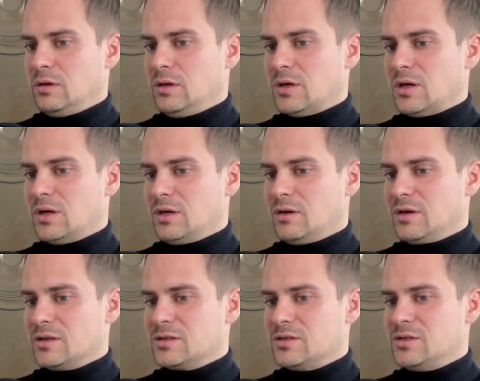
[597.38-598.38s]
yeah, you
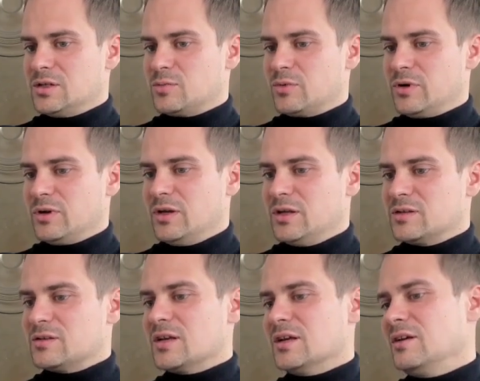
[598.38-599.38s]
can suggest so
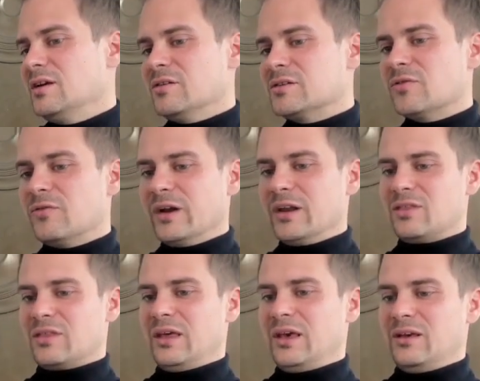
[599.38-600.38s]
it's a, it's a funny
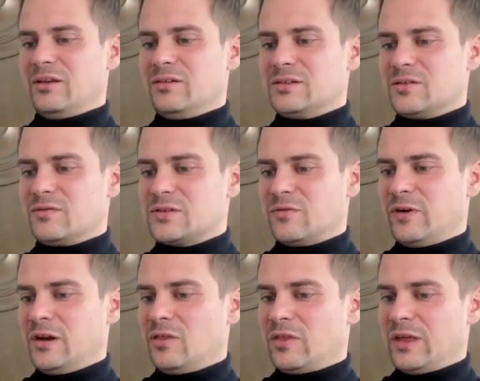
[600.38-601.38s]
thing, it's a
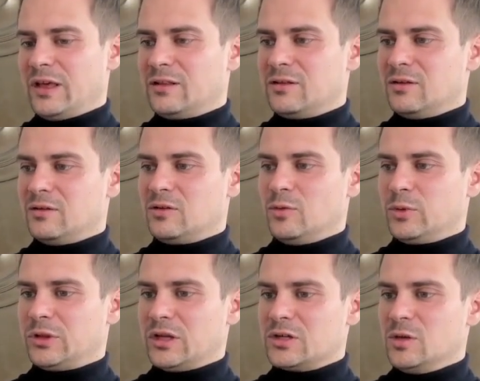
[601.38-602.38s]
funny thing to
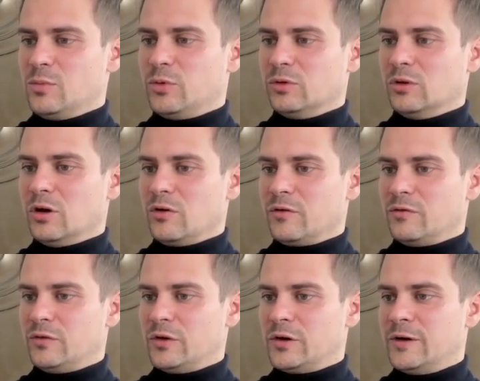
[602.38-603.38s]
potentially pull off
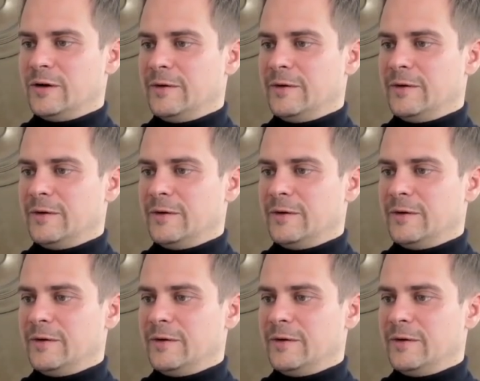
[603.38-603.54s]
if you're